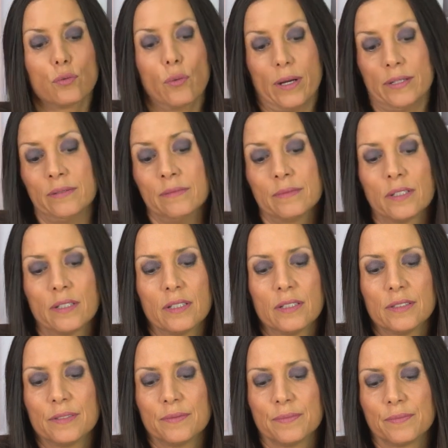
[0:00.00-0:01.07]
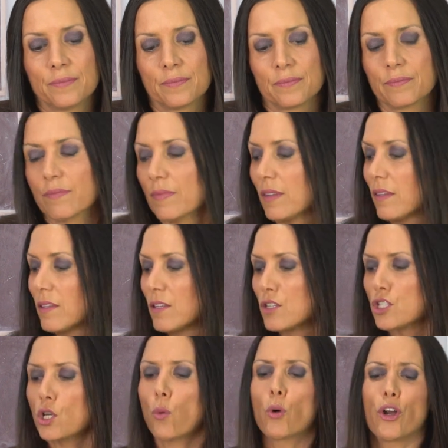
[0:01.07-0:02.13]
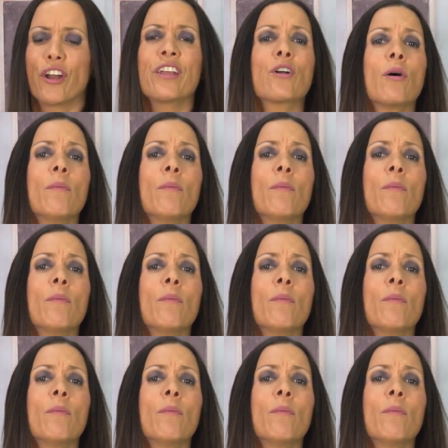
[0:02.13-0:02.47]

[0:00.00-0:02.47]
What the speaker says: to 1. So we're in